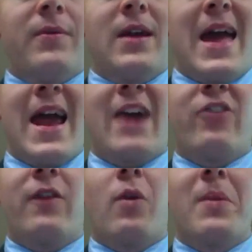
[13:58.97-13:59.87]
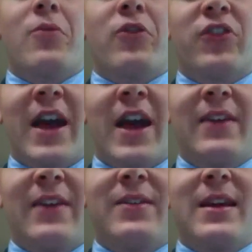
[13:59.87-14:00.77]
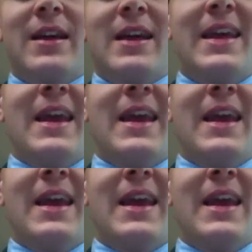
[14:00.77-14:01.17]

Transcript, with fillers: And actually, if you want to be precise, he